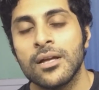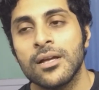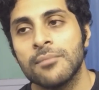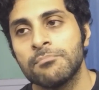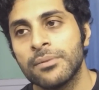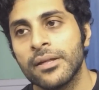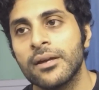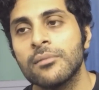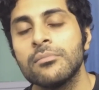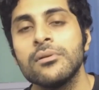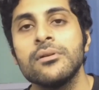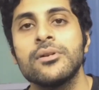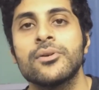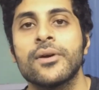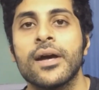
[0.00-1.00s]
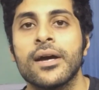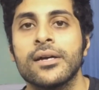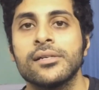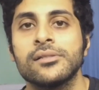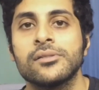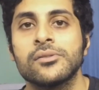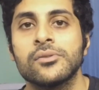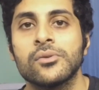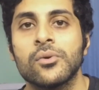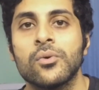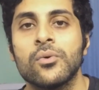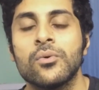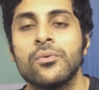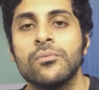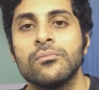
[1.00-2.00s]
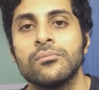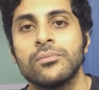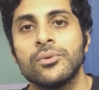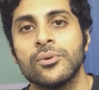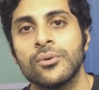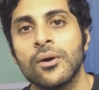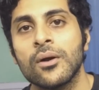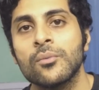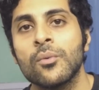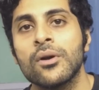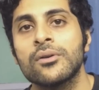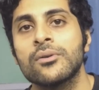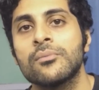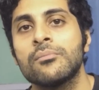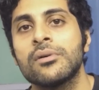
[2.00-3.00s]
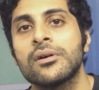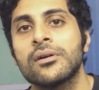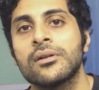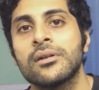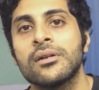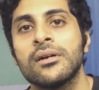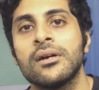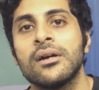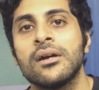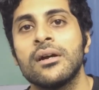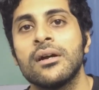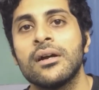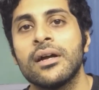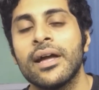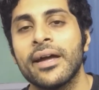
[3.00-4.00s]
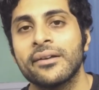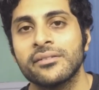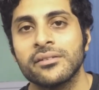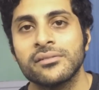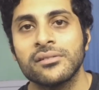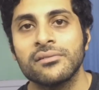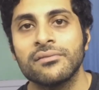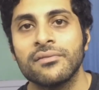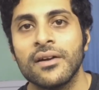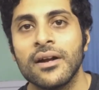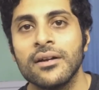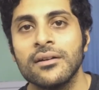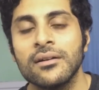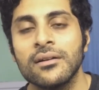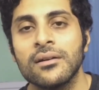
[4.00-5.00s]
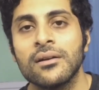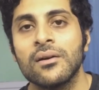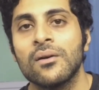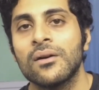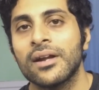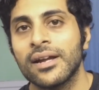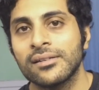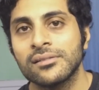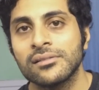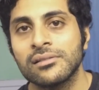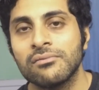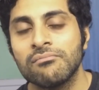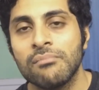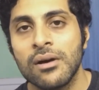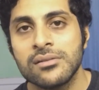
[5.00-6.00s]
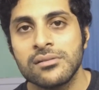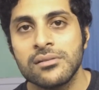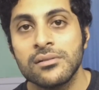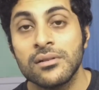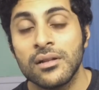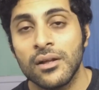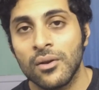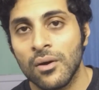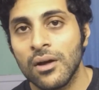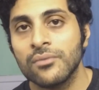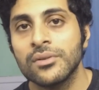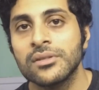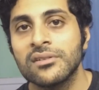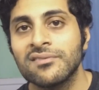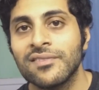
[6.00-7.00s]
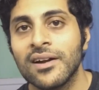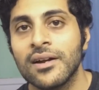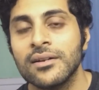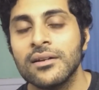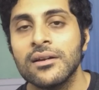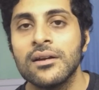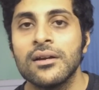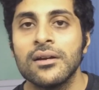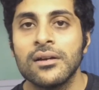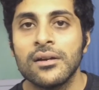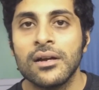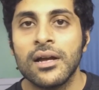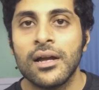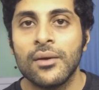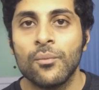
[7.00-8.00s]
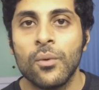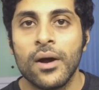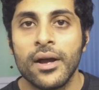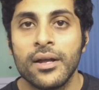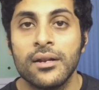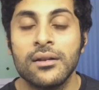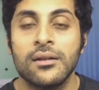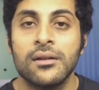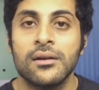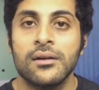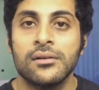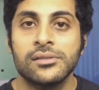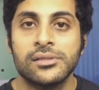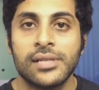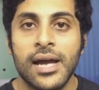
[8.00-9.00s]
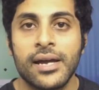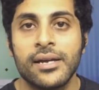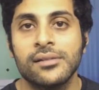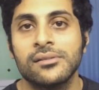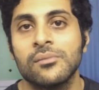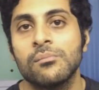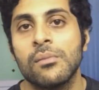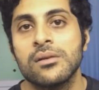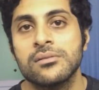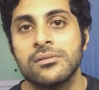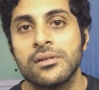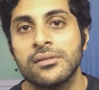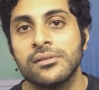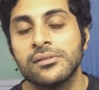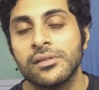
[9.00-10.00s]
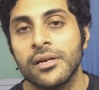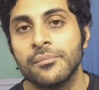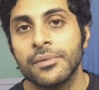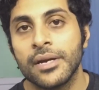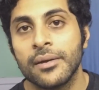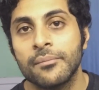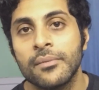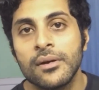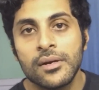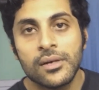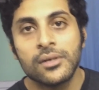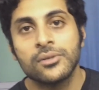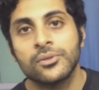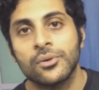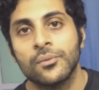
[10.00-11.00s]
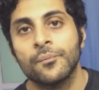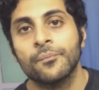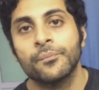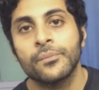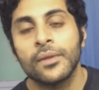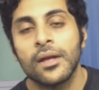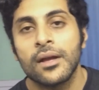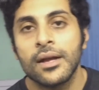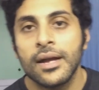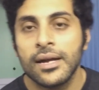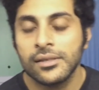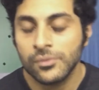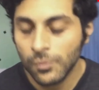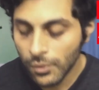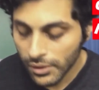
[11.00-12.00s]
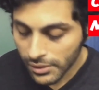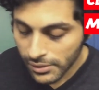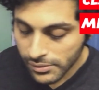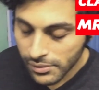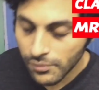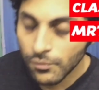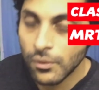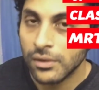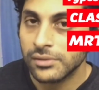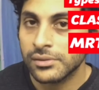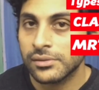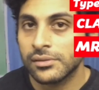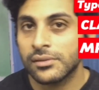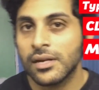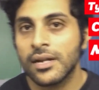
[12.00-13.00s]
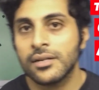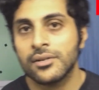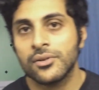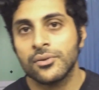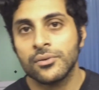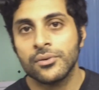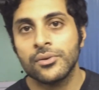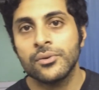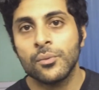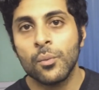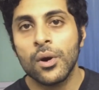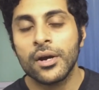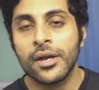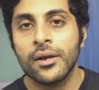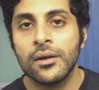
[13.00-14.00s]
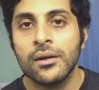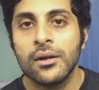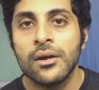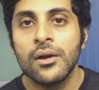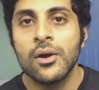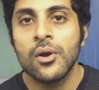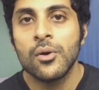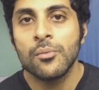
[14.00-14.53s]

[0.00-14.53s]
applicable to guys who do not want to burn excessive fat or excessive muscle along with the fat while stacking some muscle at the same time. So guys, what this involves is that you're working